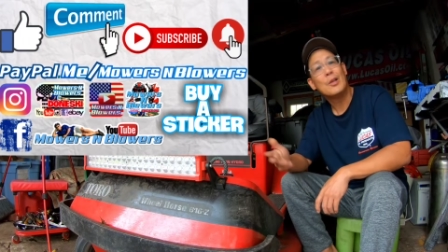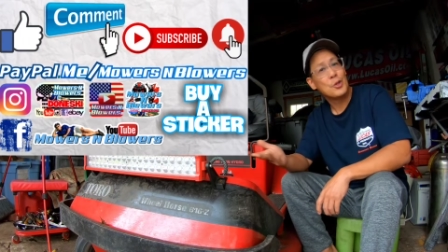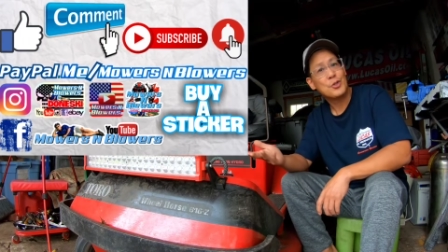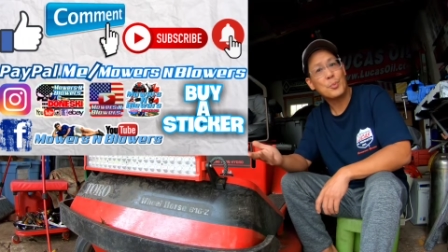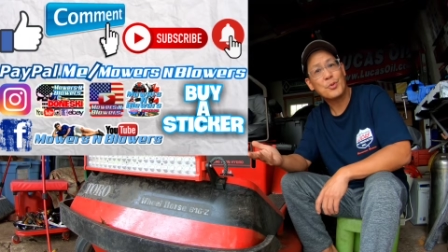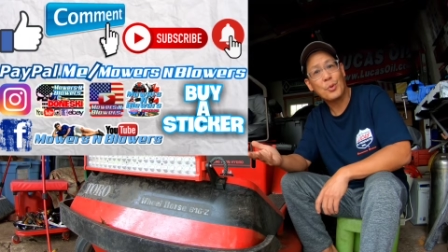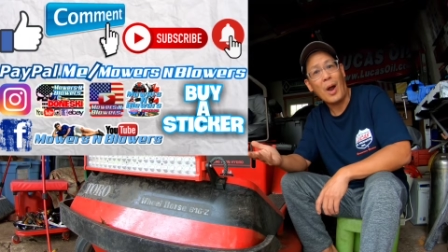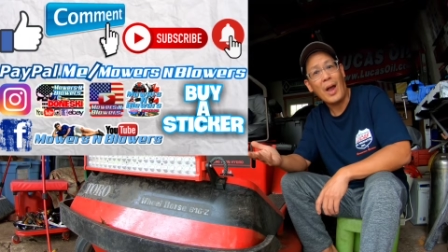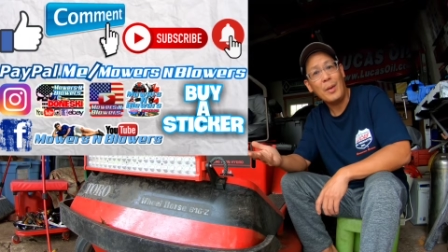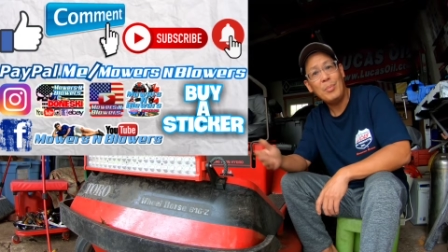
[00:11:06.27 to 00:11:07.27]

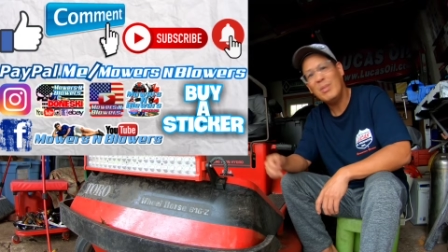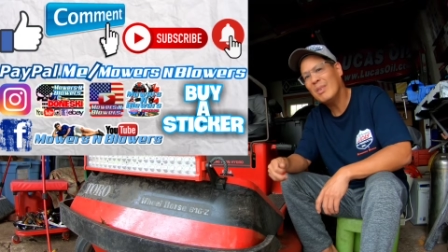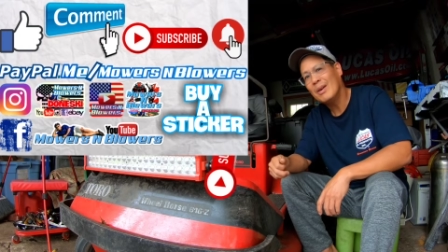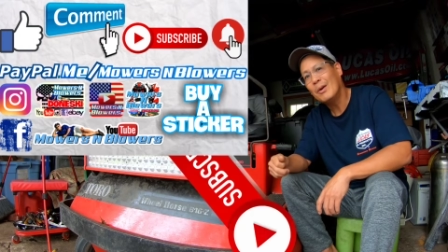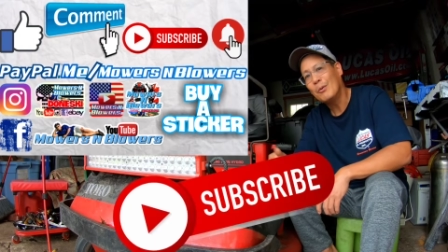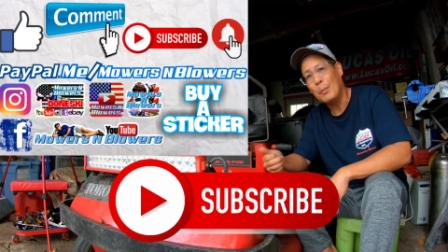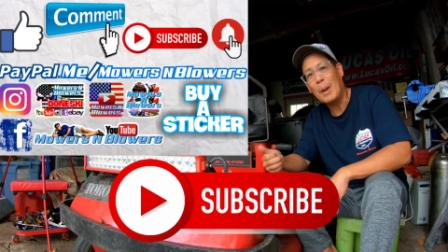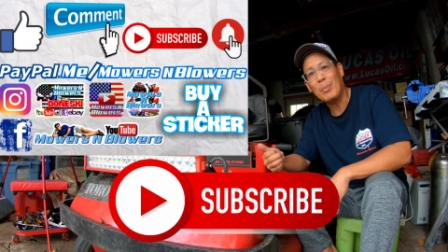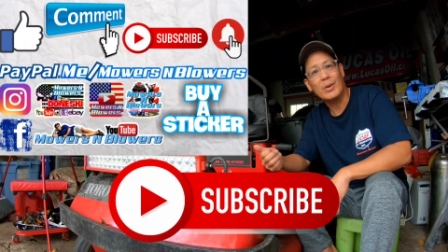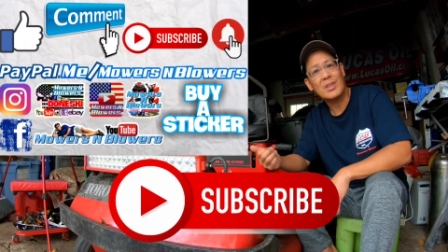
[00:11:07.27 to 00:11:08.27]
Subscribe.
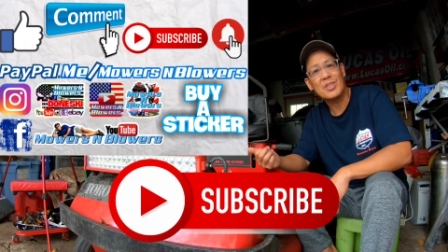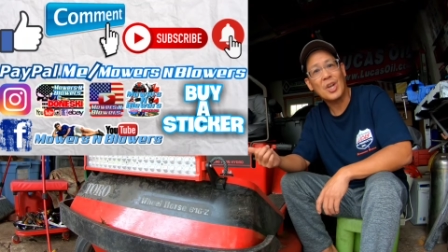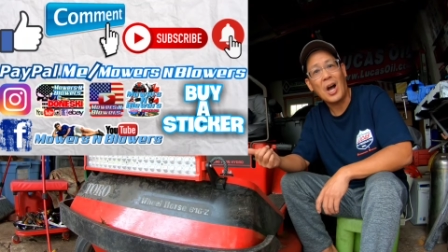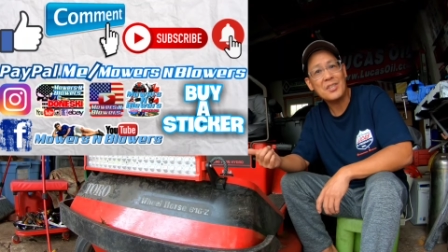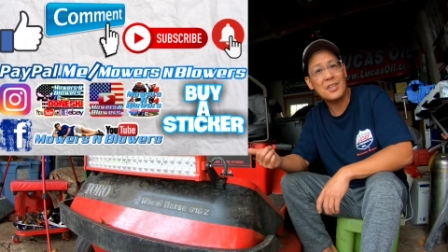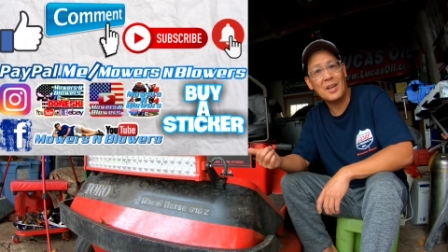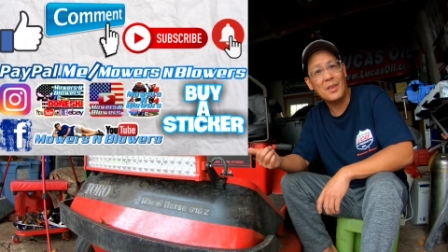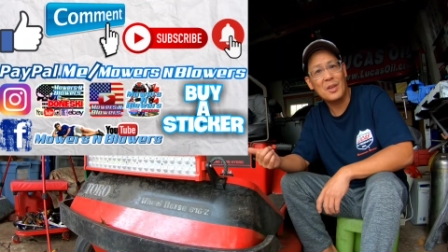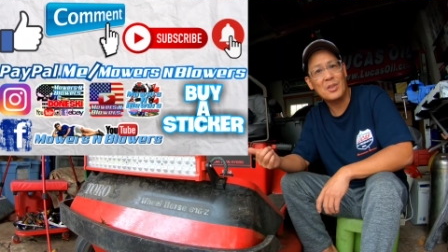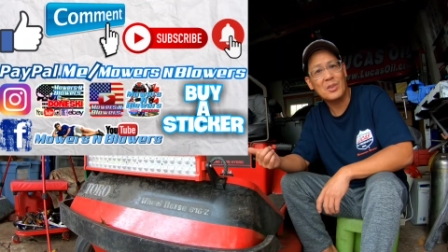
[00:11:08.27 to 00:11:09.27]
Remember, it doesn't cost
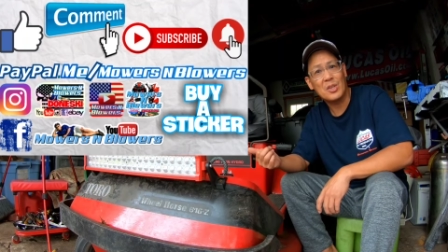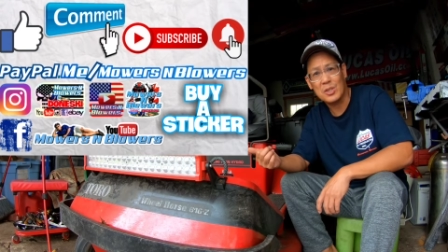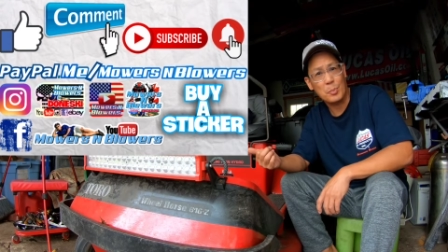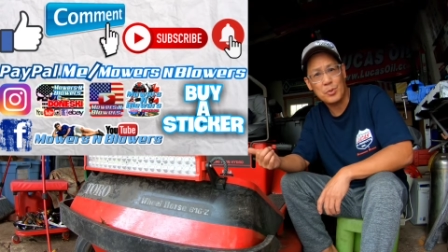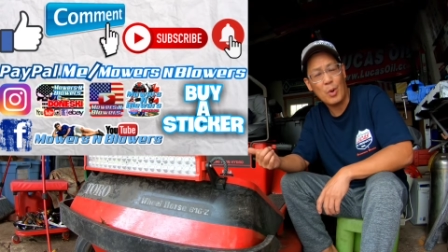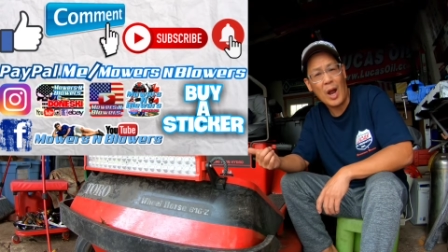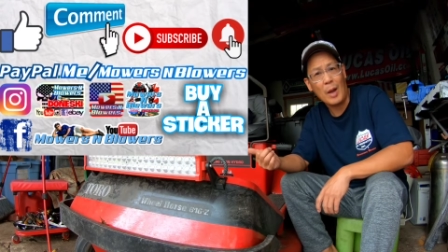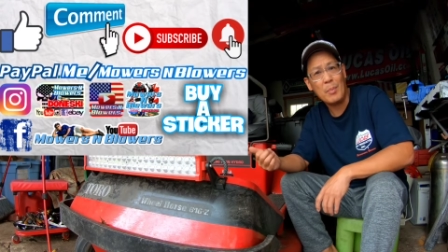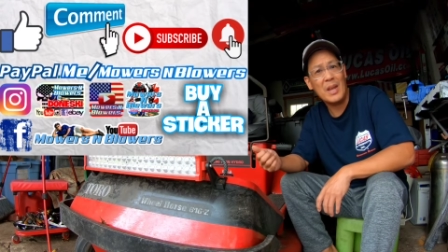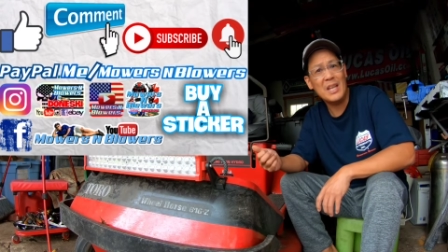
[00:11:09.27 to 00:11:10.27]
anything to
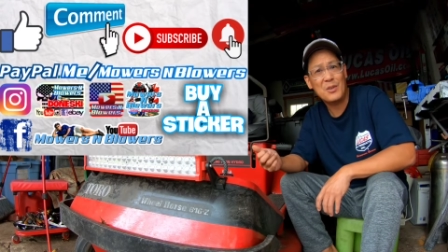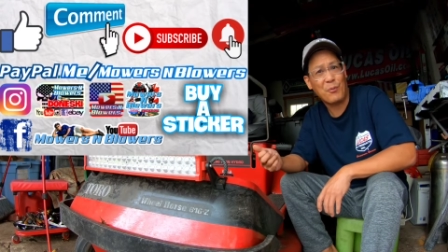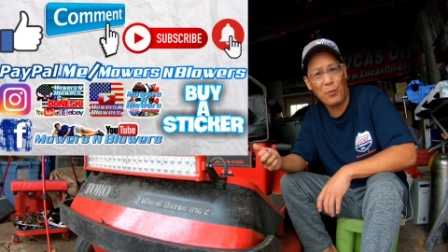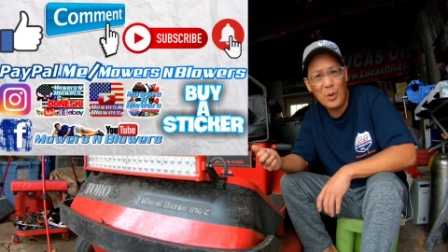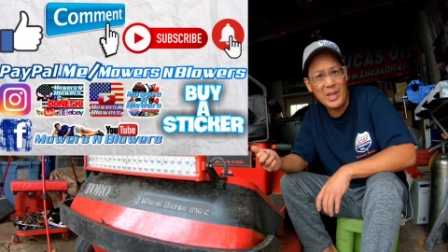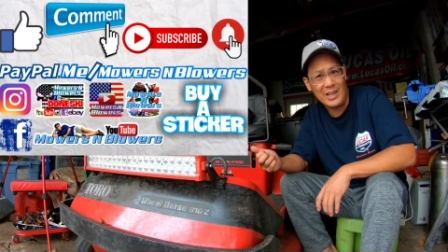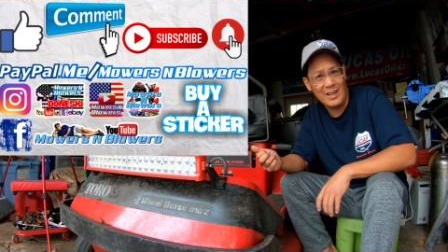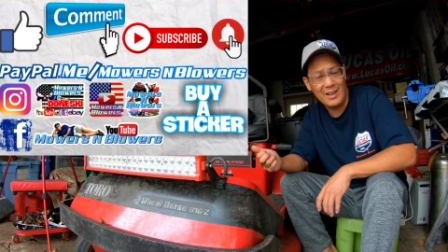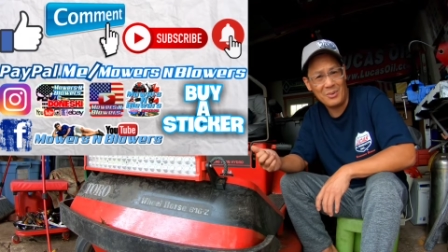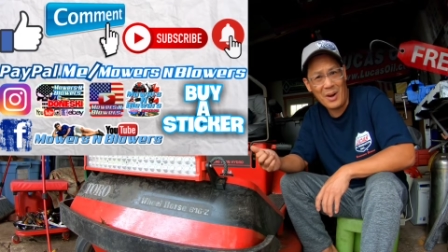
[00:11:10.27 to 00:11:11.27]
subscribe. It's free,
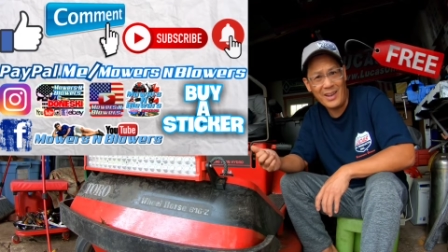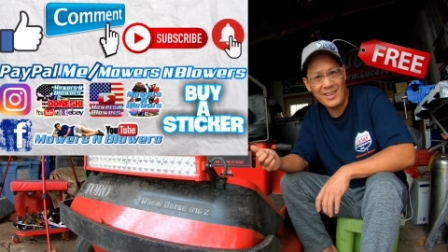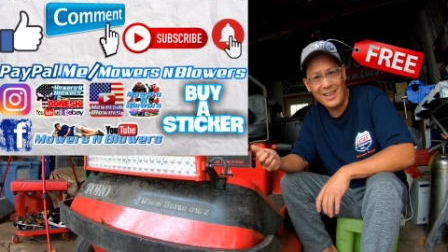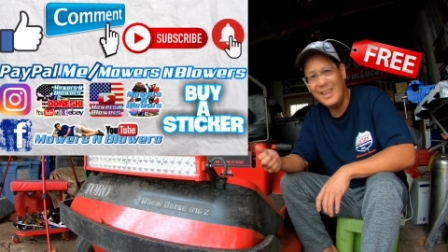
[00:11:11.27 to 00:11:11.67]
right?